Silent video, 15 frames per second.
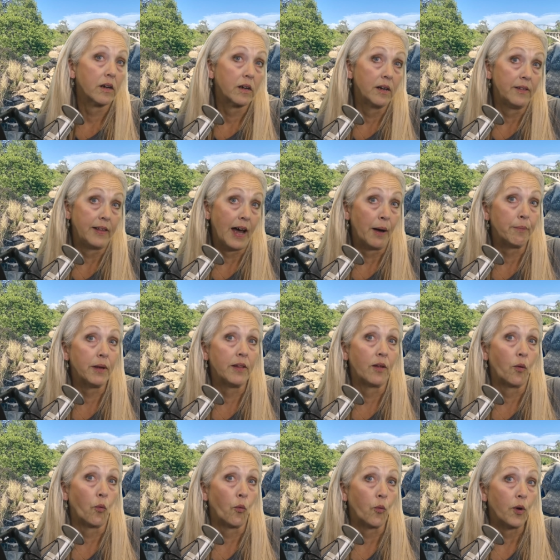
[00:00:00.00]
Could that be
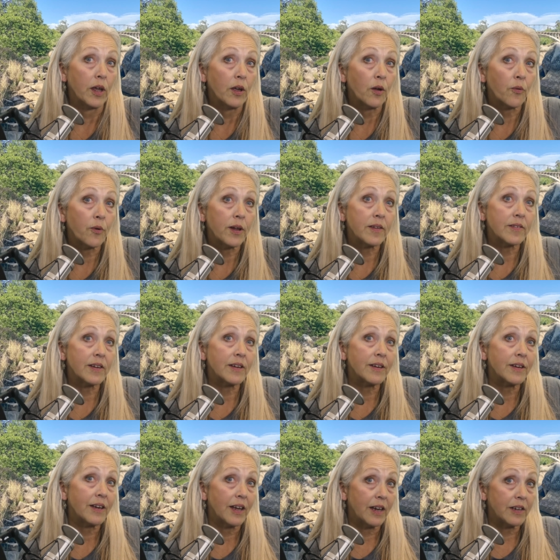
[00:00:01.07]
the real
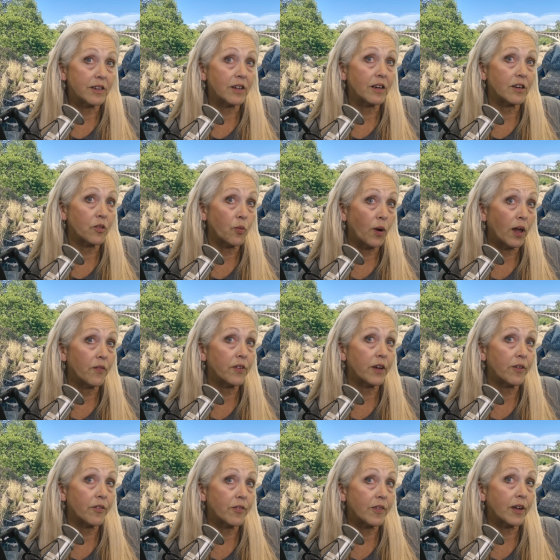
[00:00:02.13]
reason it took twelve
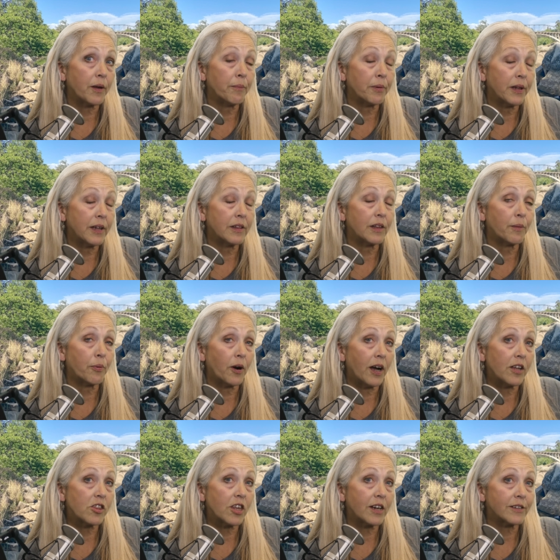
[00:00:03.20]
years to complete the
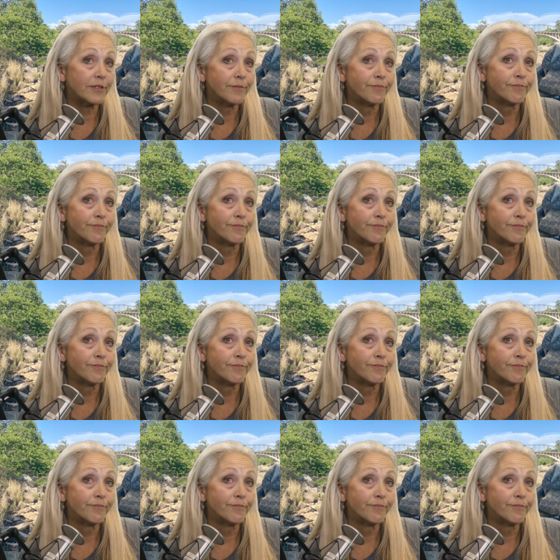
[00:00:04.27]
project?